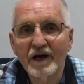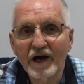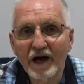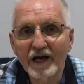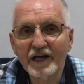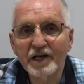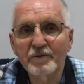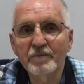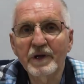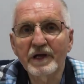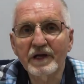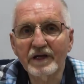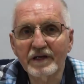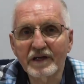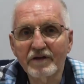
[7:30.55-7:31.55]
I can
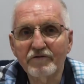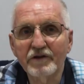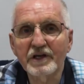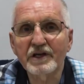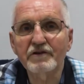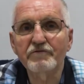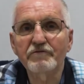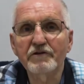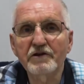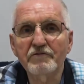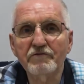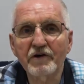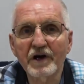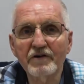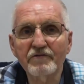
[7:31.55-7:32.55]
make it. If He can
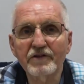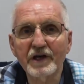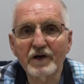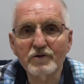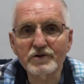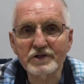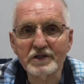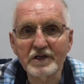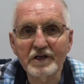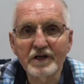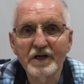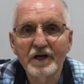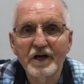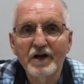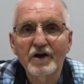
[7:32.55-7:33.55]
feed
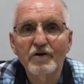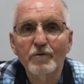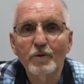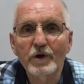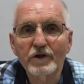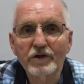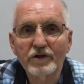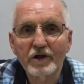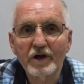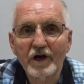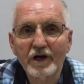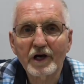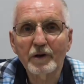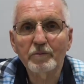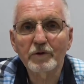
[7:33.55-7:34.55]
5,000 with
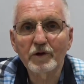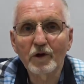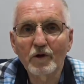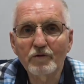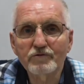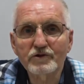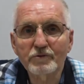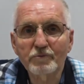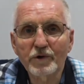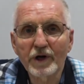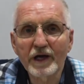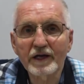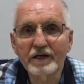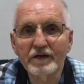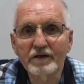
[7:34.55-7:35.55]
a couple loaves of
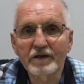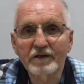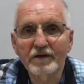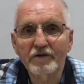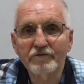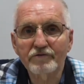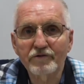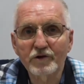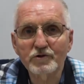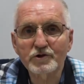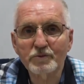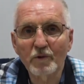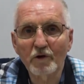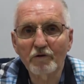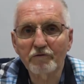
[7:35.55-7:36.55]
bread and a few
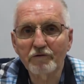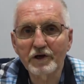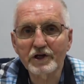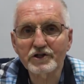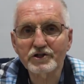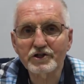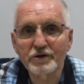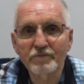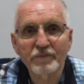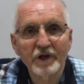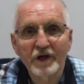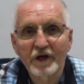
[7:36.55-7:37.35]
small fish,